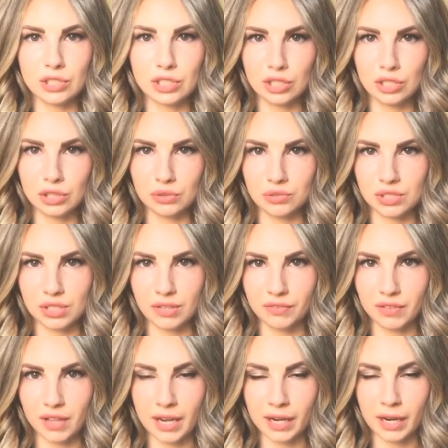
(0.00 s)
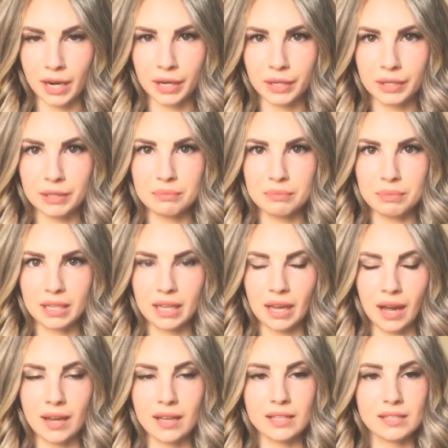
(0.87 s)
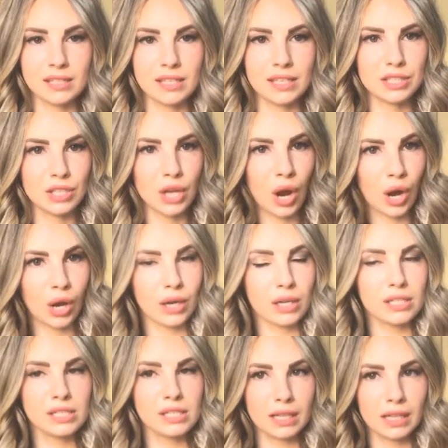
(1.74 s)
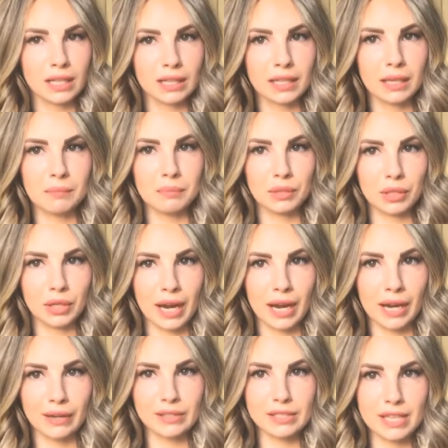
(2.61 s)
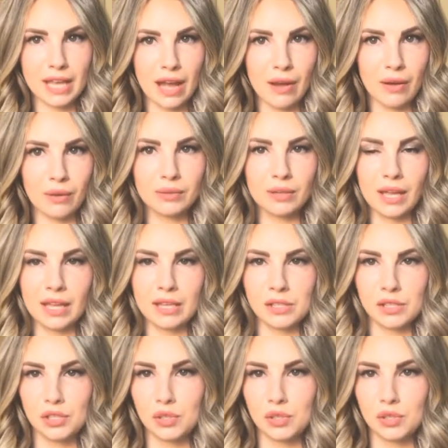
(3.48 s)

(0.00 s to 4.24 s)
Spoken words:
to use the flat iron because it's hard to clamp your hair down and